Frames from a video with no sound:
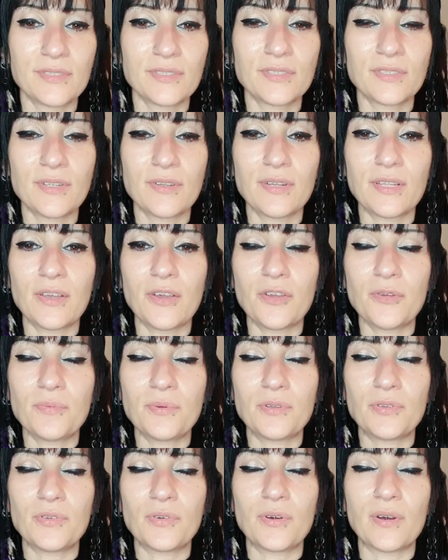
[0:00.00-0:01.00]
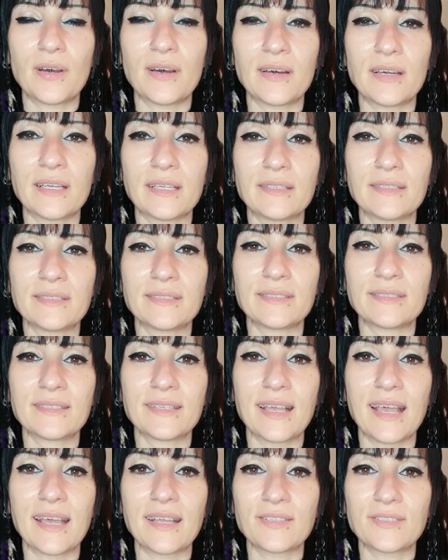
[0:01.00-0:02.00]
to slowly open your
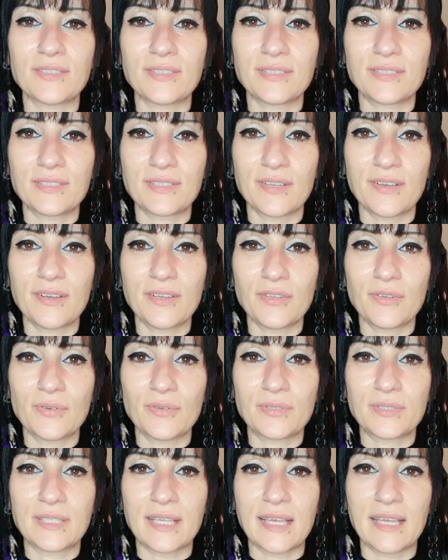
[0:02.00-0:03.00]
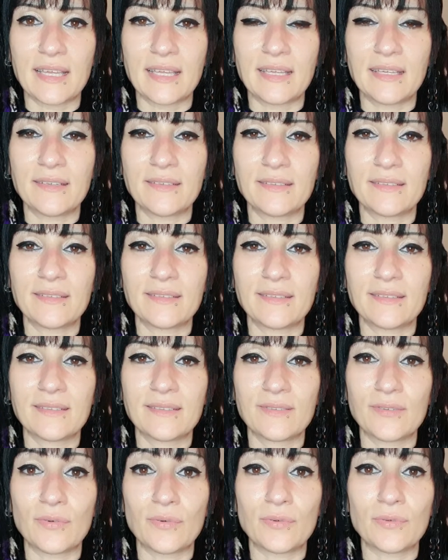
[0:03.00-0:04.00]
eyes and to start your day
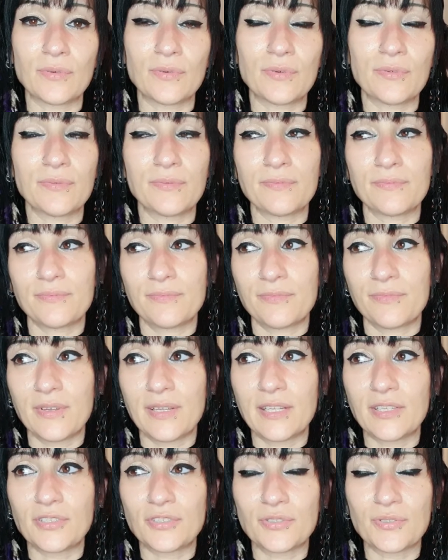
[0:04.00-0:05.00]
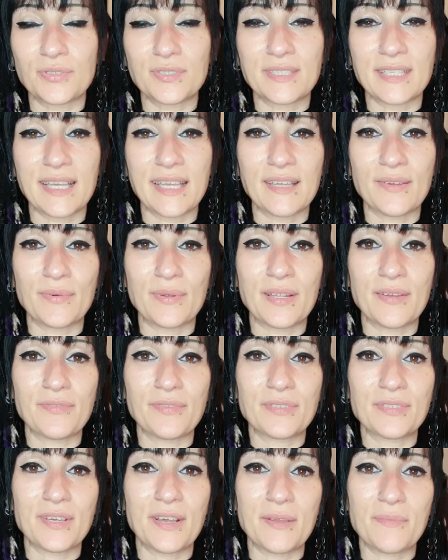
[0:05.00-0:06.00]
or finish your day,
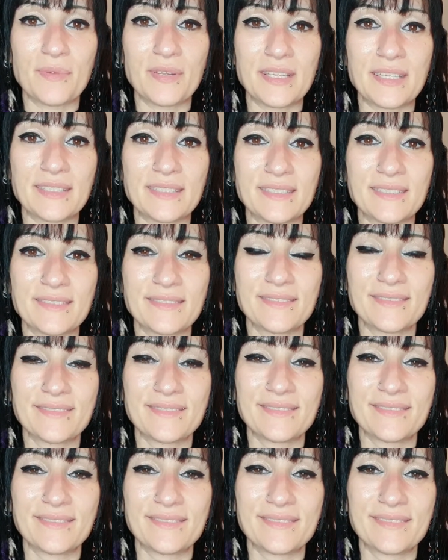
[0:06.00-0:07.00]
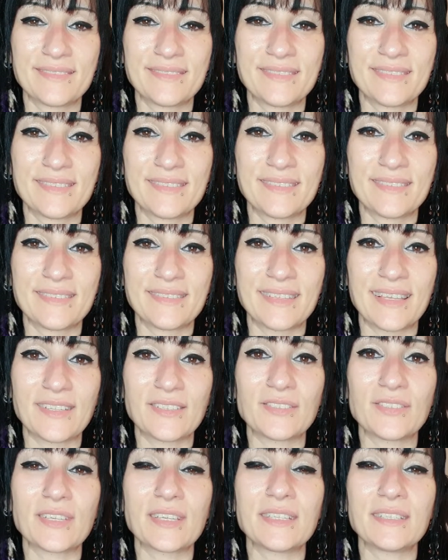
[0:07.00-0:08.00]
whatever time it is,
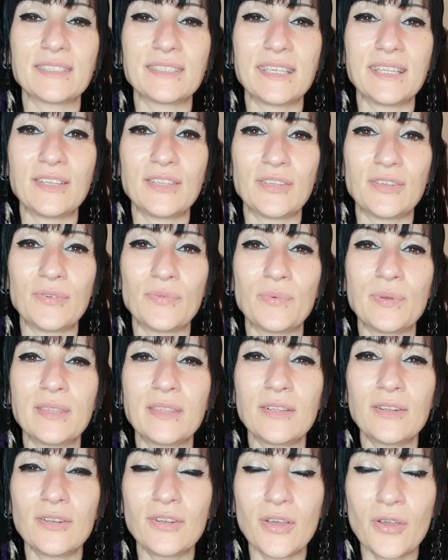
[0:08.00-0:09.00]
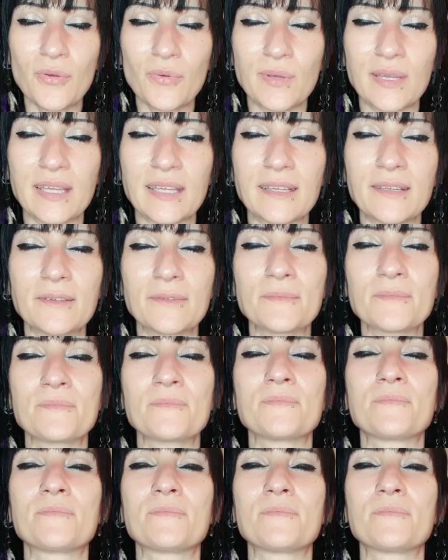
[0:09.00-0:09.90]
and to continue with the knowing